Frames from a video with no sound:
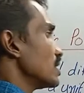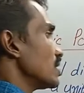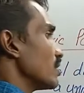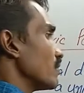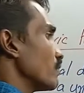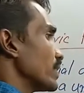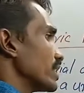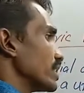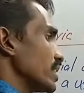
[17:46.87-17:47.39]

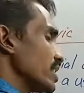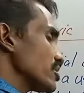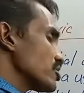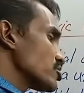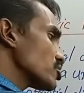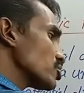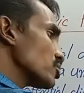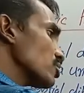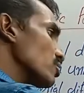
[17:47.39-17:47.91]
we need
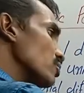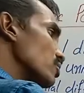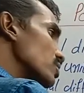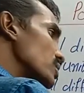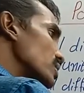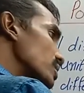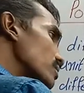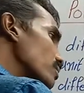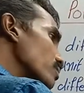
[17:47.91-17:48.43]
to
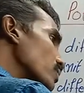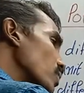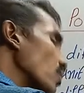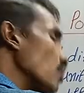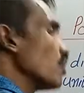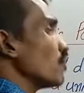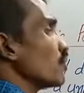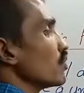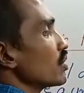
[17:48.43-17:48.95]

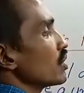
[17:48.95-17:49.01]
move